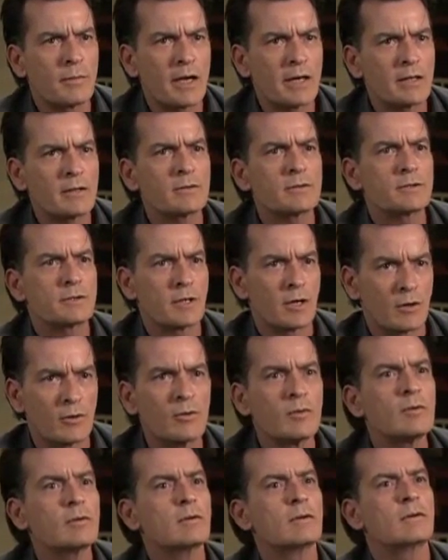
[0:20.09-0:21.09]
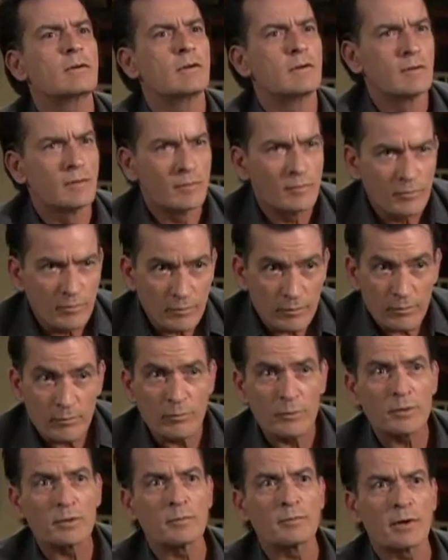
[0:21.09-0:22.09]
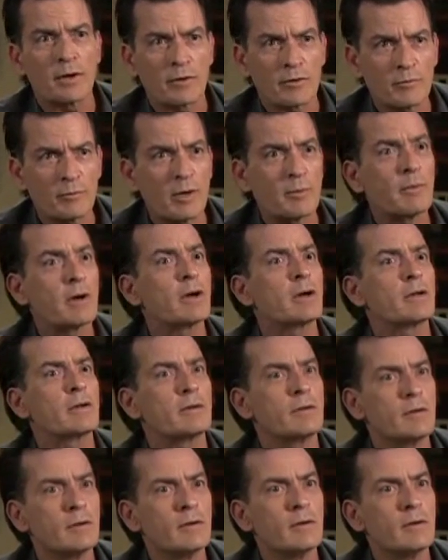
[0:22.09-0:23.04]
made it so with the power of my mind.